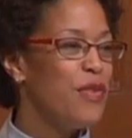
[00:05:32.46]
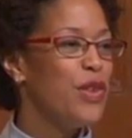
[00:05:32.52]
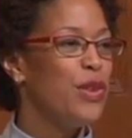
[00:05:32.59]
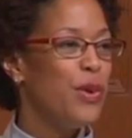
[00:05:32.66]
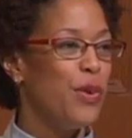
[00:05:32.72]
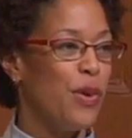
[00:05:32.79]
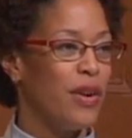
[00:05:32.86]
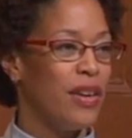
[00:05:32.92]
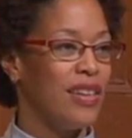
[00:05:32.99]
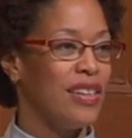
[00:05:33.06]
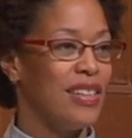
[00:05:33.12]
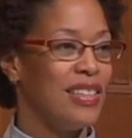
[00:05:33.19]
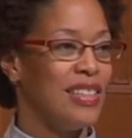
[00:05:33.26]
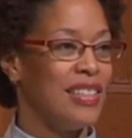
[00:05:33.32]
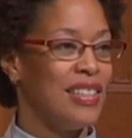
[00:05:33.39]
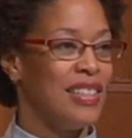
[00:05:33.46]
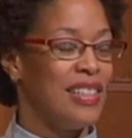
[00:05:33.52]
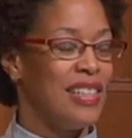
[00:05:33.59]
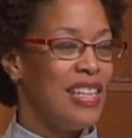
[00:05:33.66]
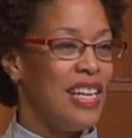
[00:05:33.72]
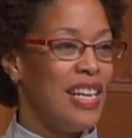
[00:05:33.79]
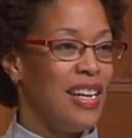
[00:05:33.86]
of the Lord
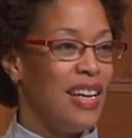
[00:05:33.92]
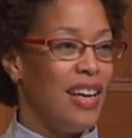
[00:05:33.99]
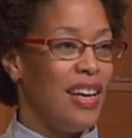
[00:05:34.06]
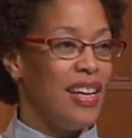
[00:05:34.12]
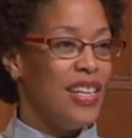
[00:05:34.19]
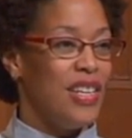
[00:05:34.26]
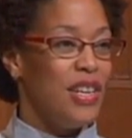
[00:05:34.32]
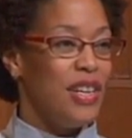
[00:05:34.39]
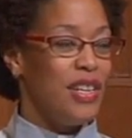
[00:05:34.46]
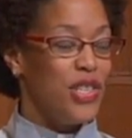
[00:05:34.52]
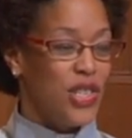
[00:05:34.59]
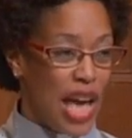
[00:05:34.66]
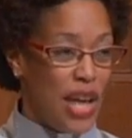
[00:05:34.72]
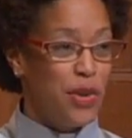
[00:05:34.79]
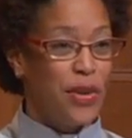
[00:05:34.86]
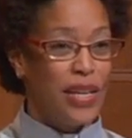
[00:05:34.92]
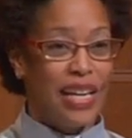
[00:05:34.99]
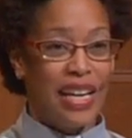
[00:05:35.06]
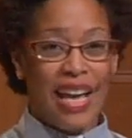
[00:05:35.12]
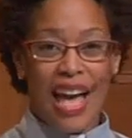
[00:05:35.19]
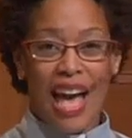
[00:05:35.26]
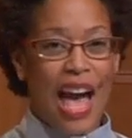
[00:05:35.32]

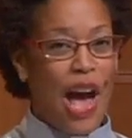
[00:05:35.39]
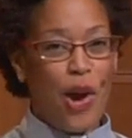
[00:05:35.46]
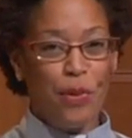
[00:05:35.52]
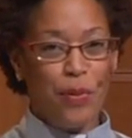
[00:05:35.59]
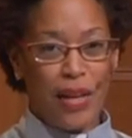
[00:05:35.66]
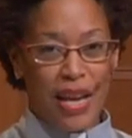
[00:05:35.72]
shattering our